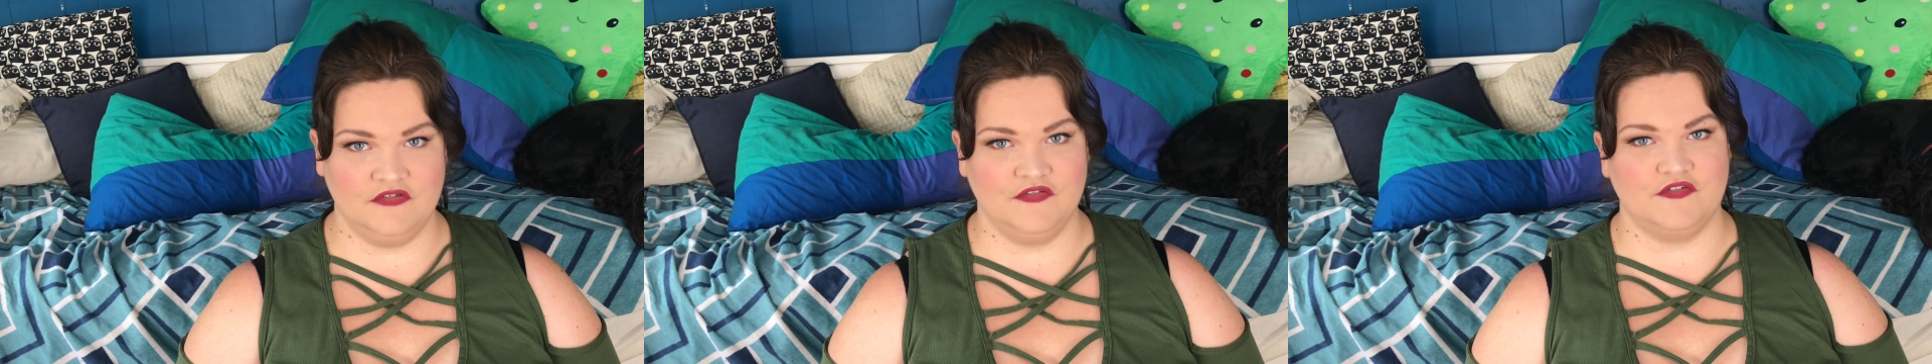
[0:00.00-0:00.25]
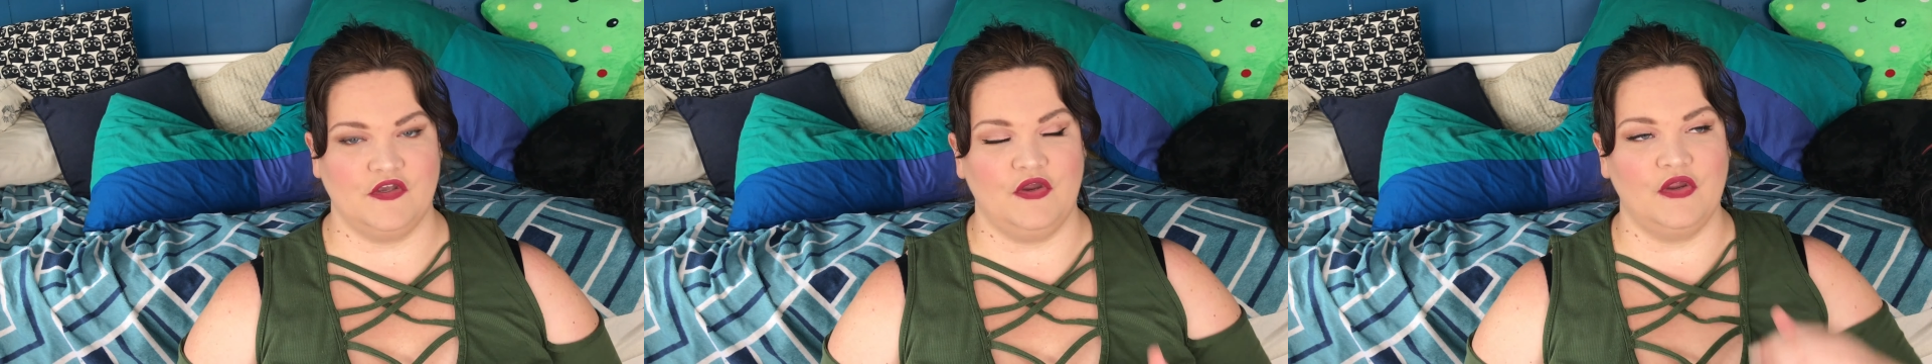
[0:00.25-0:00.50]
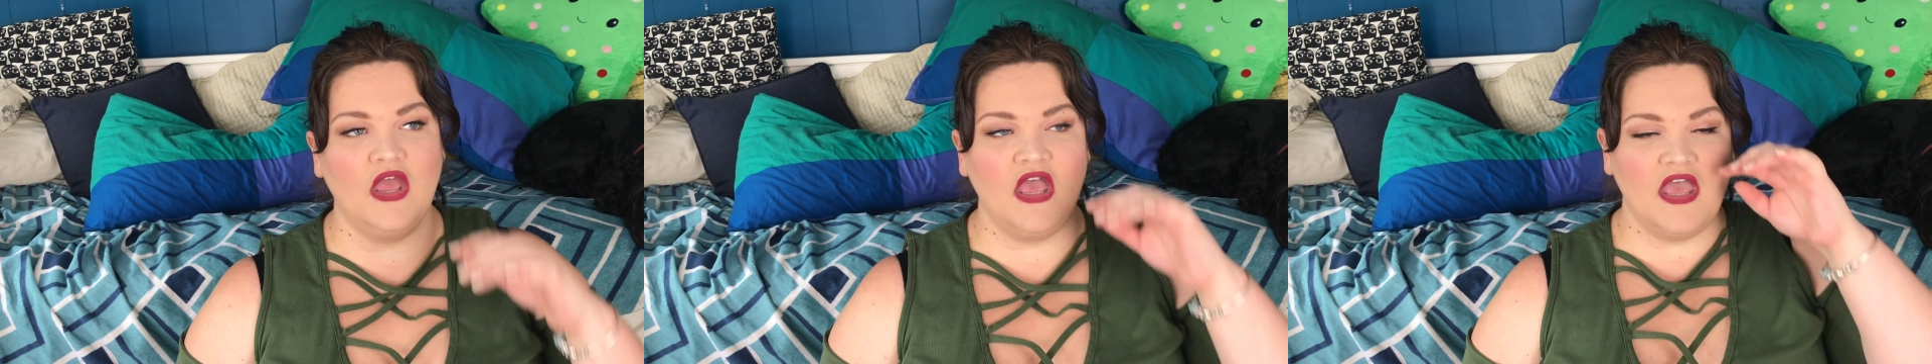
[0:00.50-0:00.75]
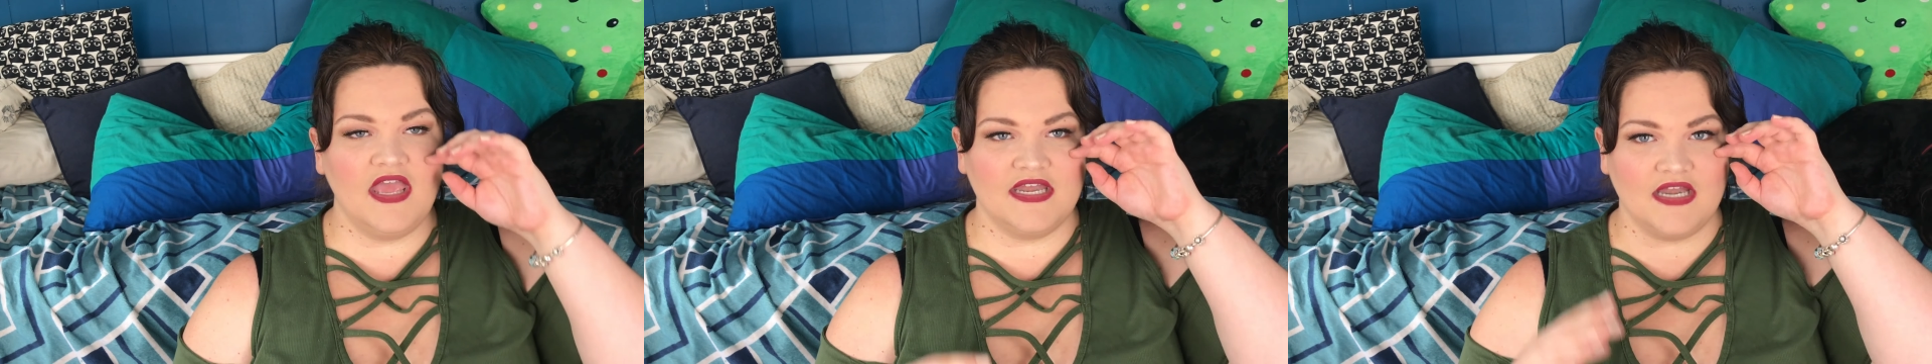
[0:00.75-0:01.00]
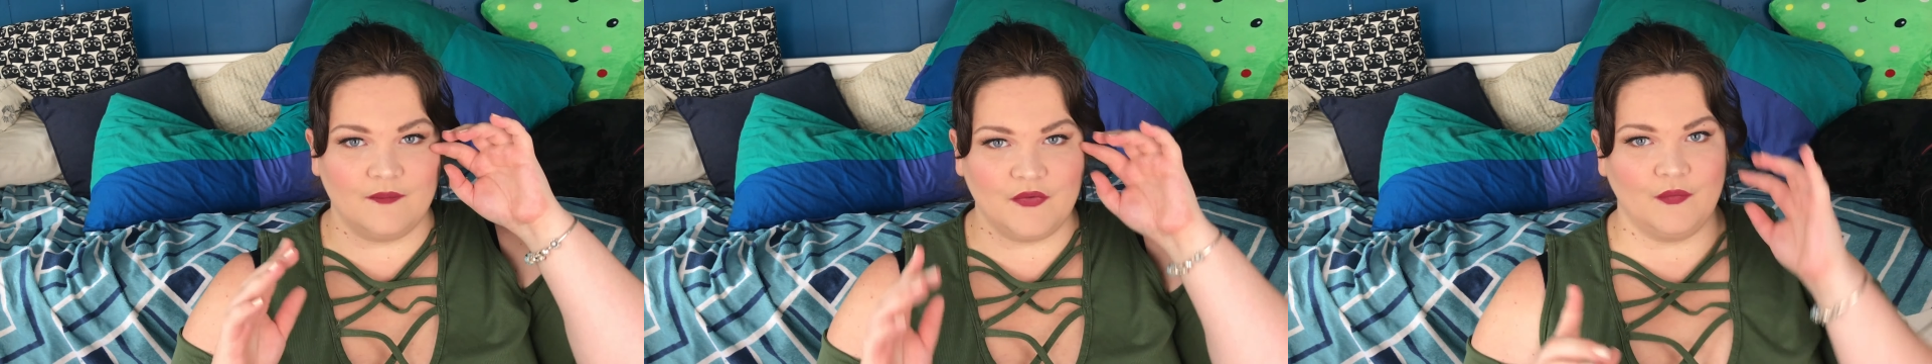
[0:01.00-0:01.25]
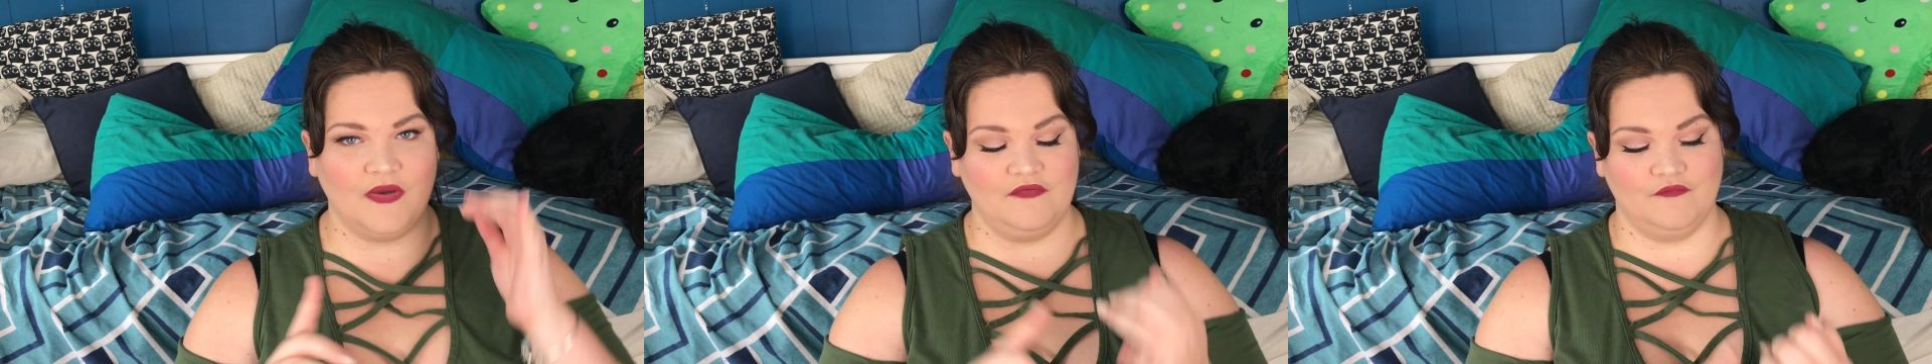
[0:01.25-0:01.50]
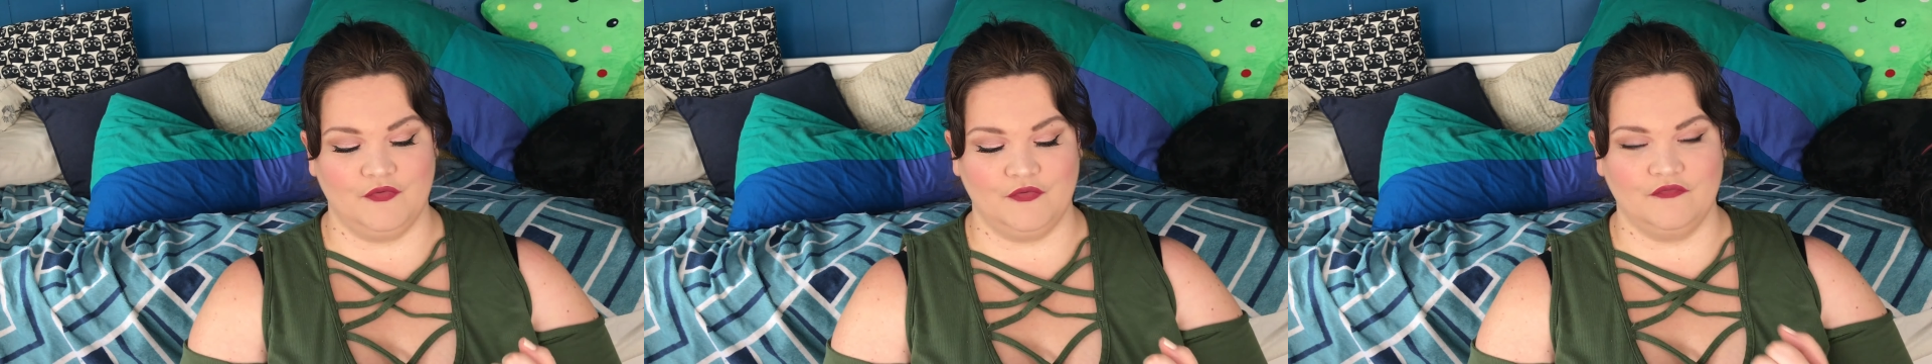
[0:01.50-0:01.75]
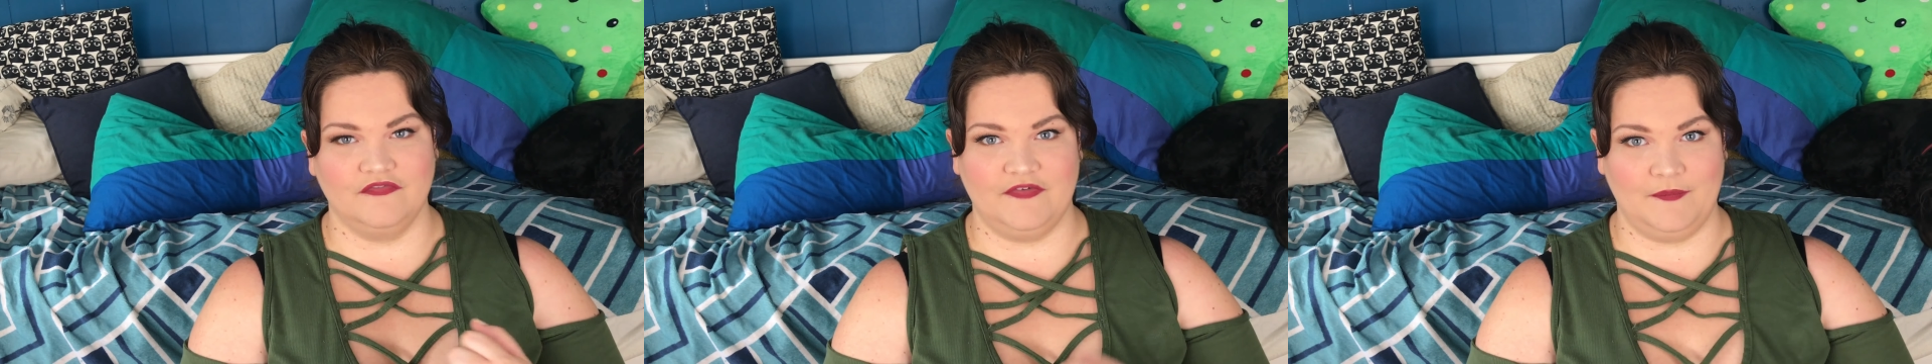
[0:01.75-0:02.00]
So number one
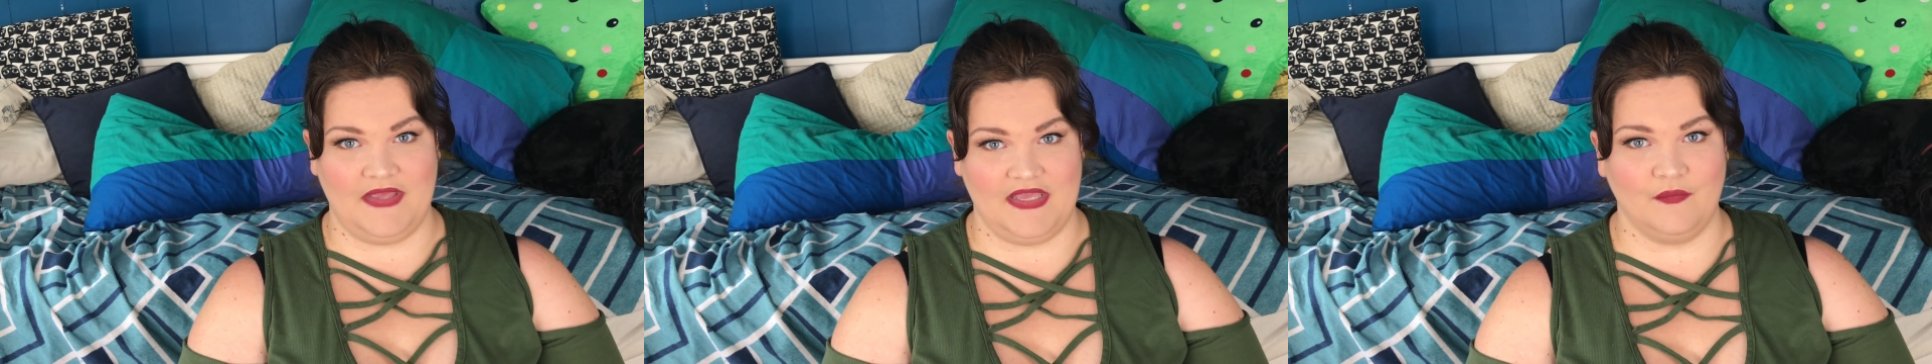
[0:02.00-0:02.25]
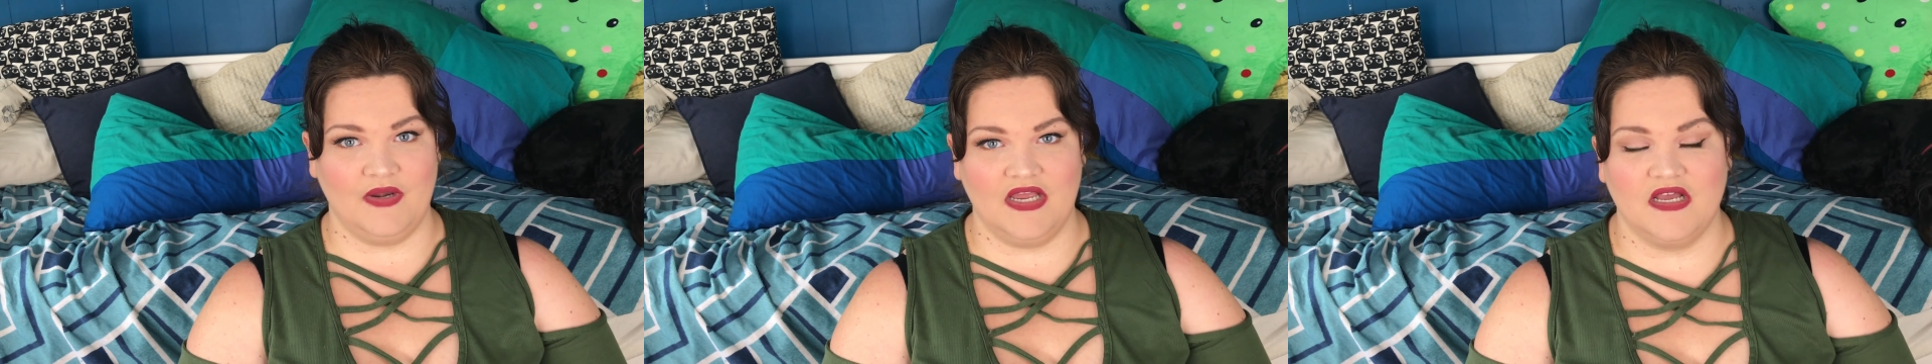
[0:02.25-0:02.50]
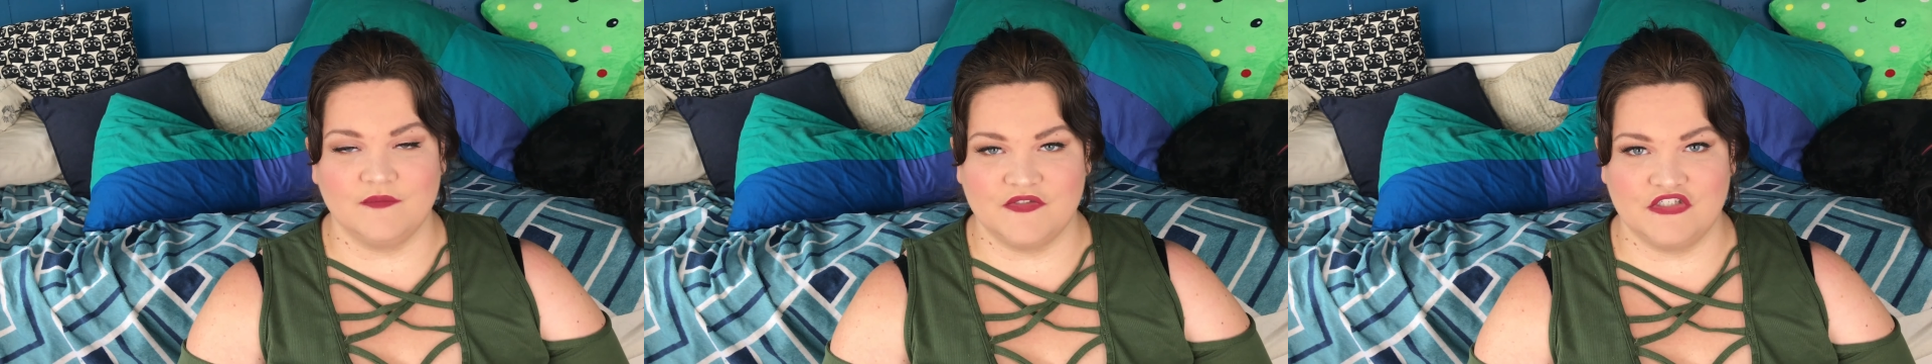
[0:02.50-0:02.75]
rule for me when it comes